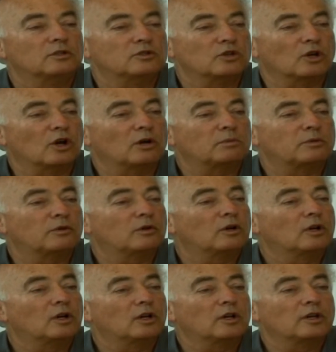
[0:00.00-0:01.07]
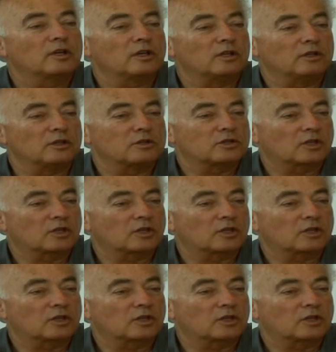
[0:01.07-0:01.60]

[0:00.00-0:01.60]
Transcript: job. In this